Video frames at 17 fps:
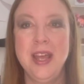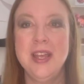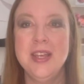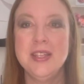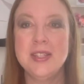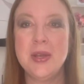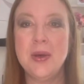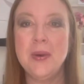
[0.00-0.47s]

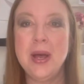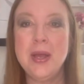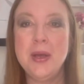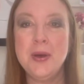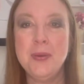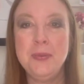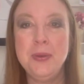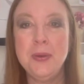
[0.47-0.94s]
So I
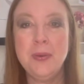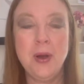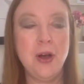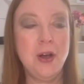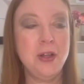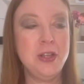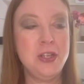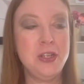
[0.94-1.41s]
hope you
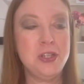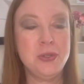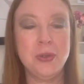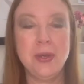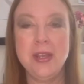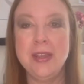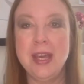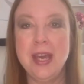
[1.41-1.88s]
all
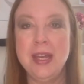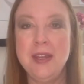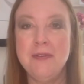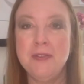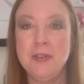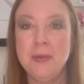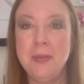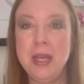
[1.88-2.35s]
enjoyed that
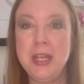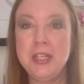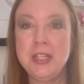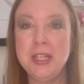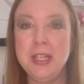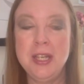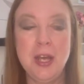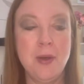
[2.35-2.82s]

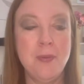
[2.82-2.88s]
information